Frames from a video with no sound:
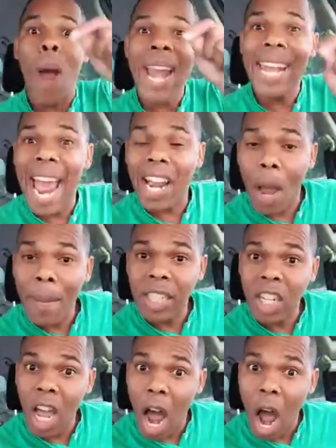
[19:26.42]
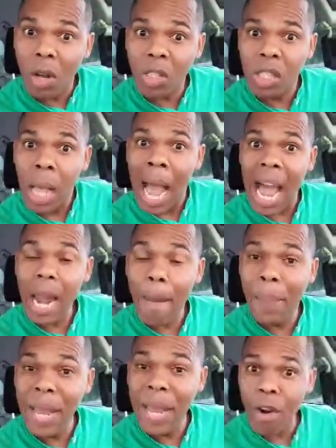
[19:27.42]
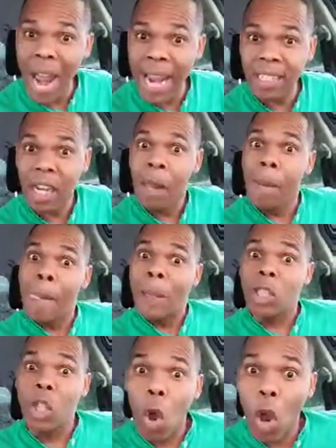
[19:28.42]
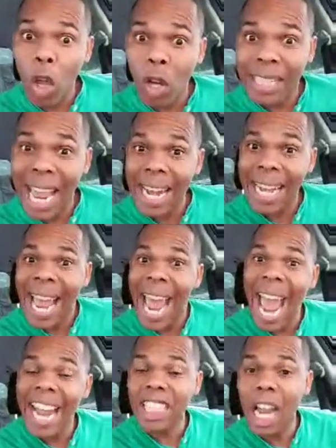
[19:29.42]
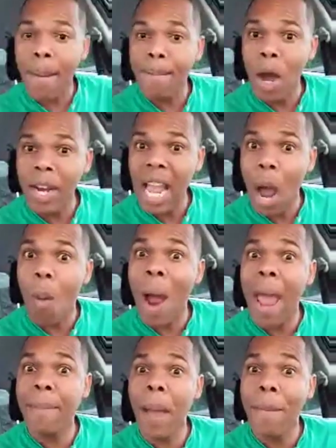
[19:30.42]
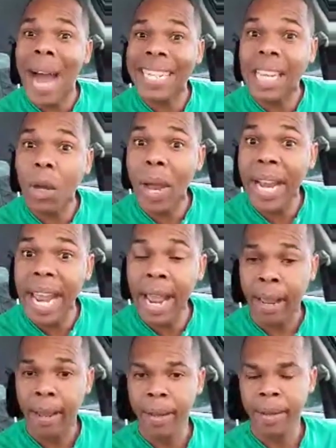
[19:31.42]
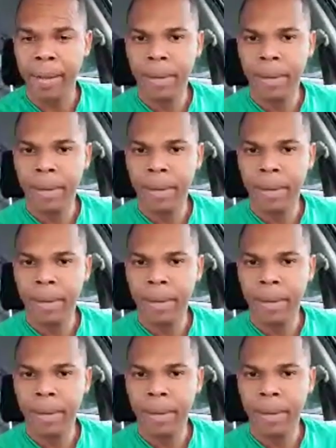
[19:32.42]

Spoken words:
When they come into your house and pay rent, do you take the Haitian money and wipe your body with it?